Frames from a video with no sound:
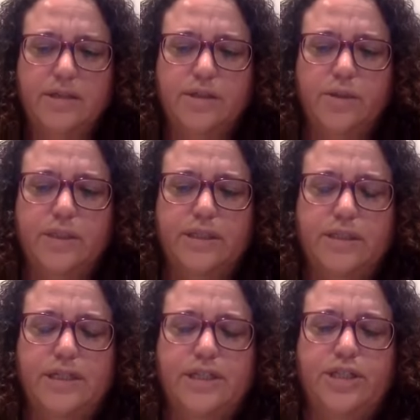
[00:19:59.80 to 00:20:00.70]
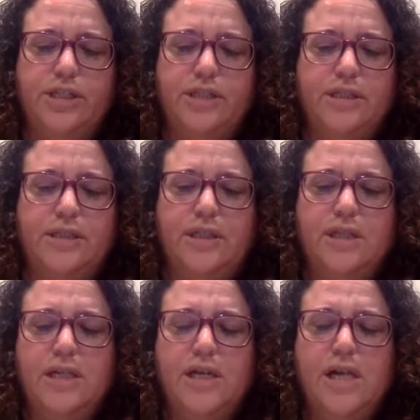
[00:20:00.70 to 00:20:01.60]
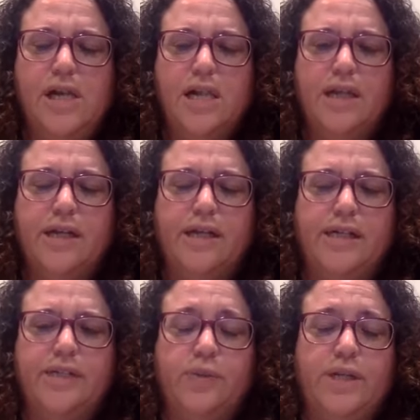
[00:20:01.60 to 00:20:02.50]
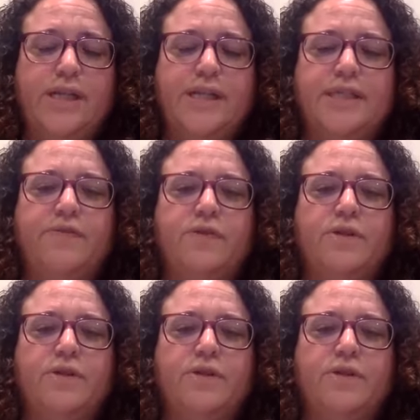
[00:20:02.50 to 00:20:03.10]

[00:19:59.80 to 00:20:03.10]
So it's just, it's one of the things I've